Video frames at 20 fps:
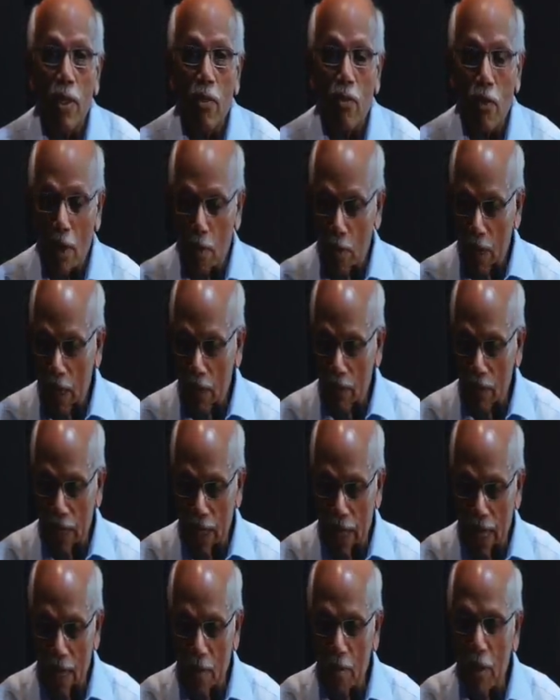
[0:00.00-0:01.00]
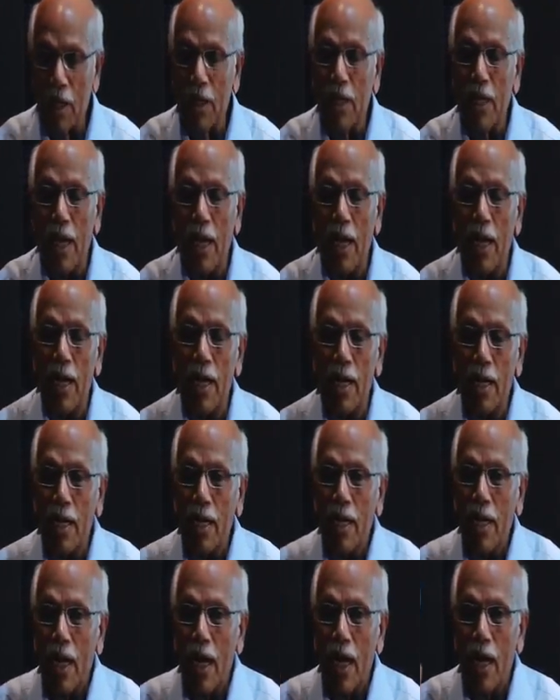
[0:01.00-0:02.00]
"For a man with a hammer in the hand
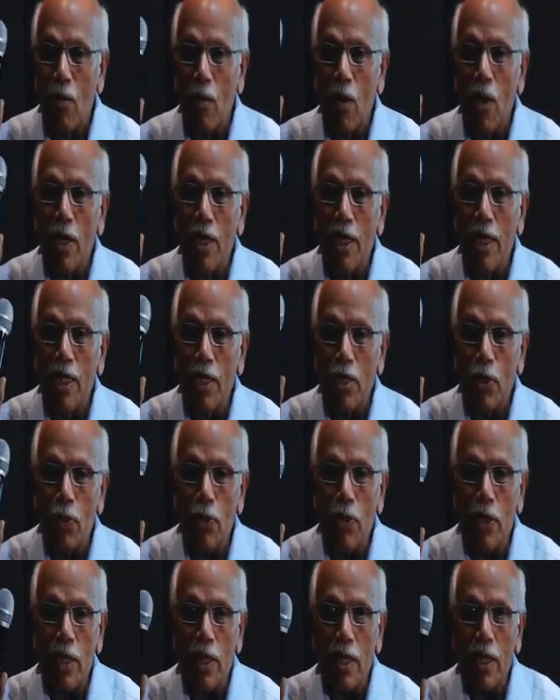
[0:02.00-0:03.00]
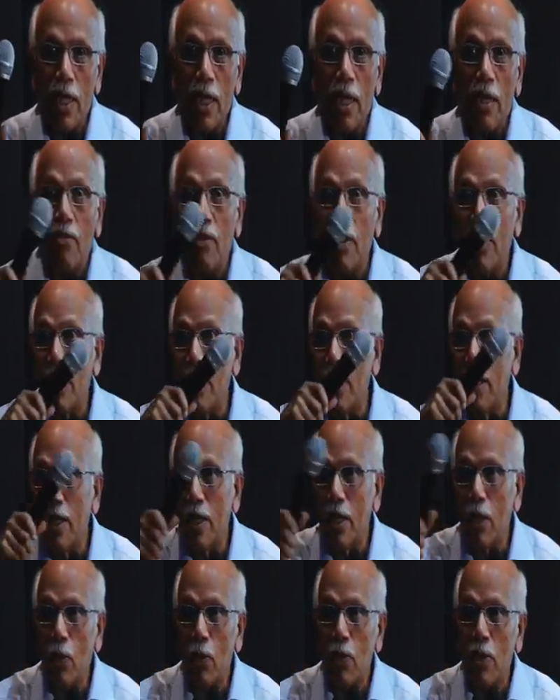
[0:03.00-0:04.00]
and wanting to use it, everything
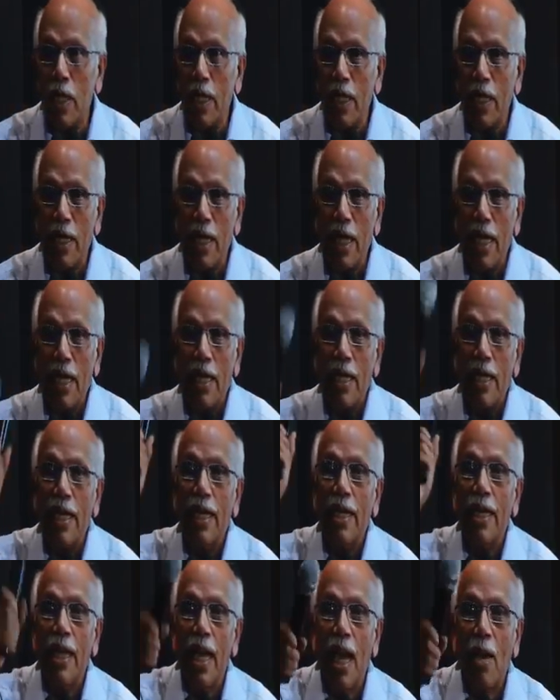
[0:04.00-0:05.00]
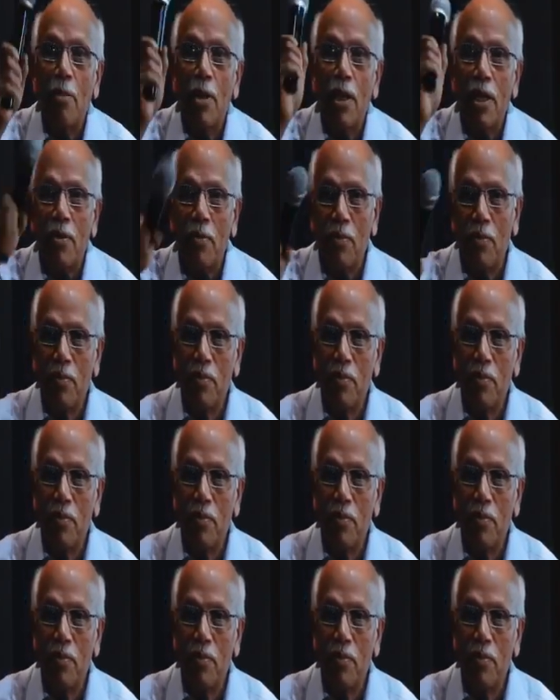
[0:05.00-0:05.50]
here looks like a nail needing hammering."